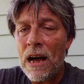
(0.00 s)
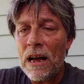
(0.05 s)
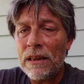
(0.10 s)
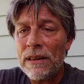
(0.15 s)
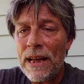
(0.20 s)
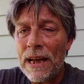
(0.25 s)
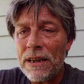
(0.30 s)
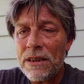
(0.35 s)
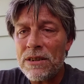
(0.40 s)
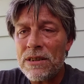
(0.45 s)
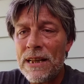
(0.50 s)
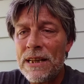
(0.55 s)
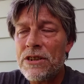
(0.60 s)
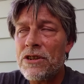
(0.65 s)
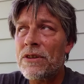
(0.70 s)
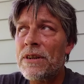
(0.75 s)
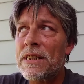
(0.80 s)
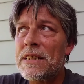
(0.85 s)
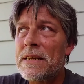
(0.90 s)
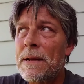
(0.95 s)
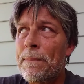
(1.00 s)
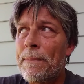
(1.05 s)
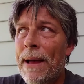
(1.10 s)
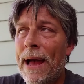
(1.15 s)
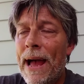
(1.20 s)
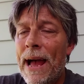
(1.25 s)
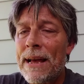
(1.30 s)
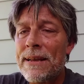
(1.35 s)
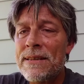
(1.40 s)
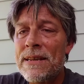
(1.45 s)
legislature needs to
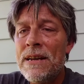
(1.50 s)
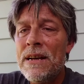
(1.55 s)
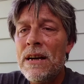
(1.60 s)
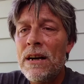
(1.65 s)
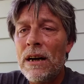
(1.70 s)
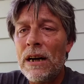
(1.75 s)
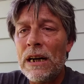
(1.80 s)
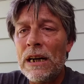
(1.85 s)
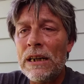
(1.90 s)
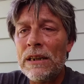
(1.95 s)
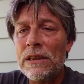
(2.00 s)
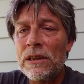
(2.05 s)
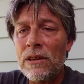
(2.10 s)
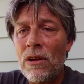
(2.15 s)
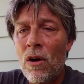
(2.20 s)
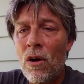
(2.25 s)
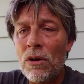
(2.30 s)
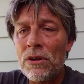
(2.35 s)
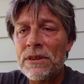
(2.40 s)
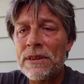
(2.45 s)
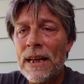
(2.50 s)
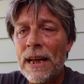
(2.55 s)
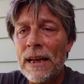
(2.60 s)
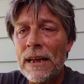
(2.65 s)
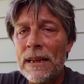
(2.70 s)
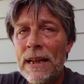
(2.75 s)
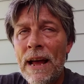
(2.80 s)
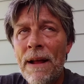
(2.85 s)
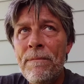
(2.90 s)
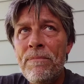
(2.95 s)
pass a law
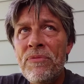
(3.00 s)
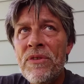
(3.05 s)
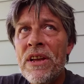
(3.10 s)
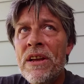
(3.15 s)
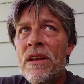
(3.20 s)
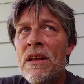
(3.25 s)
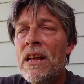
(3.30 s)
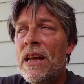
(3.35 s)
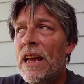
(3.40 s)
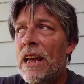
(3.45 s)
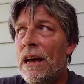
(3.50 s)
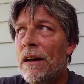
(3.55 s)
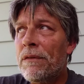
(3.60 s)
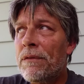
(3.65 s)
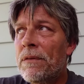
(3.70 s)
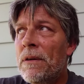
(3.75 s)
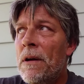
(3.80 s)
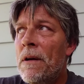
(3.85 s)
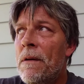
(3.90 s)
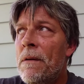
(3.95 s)
saying that if